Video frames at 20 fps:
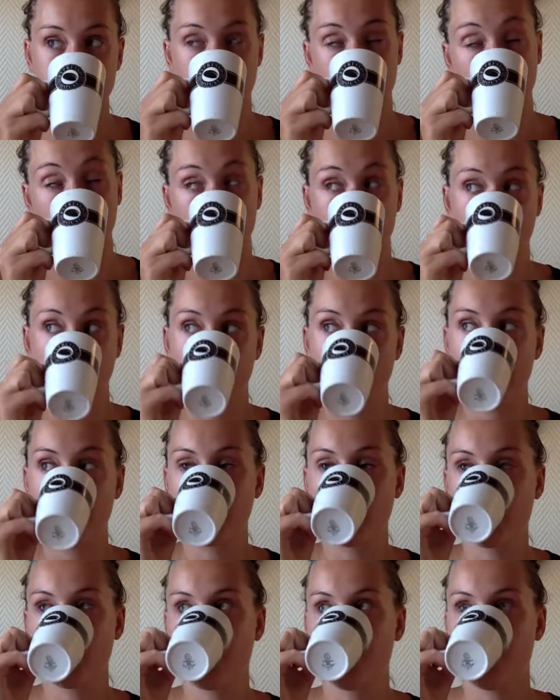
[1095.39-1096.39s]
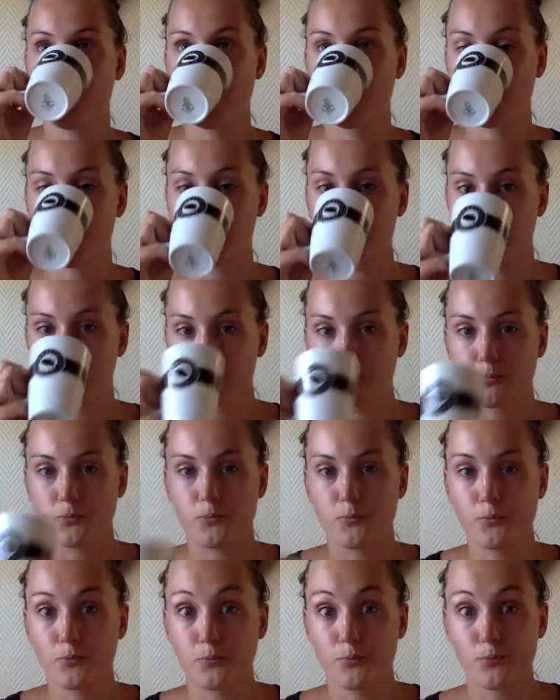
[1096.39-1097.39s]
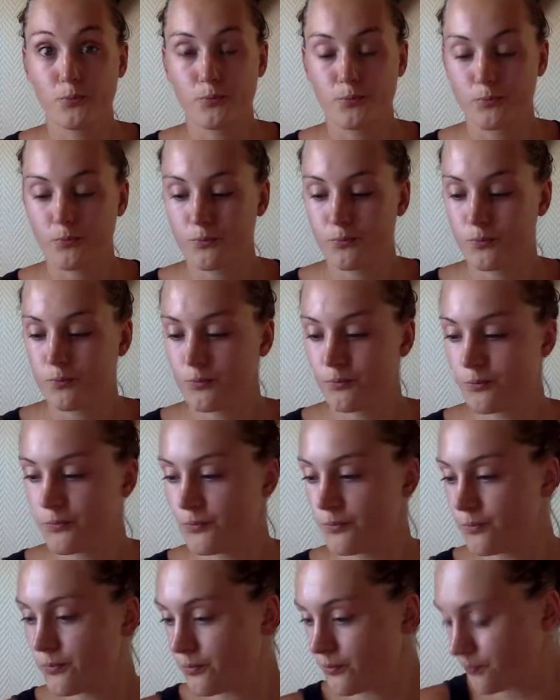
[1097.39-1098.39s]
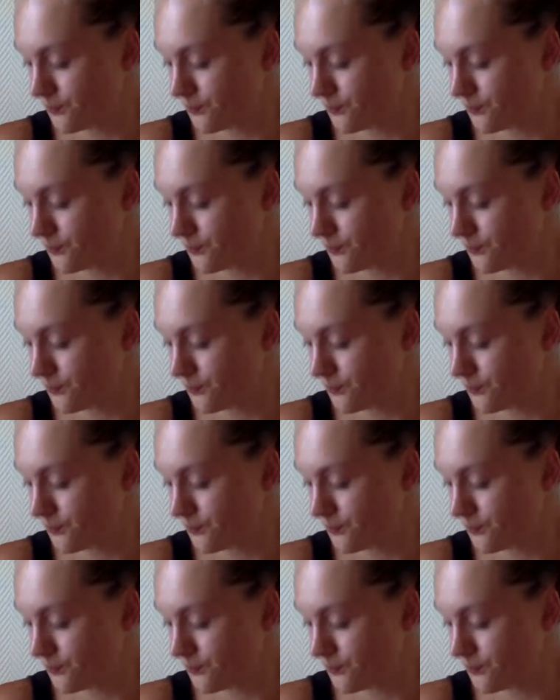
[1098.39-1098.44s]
[no speech]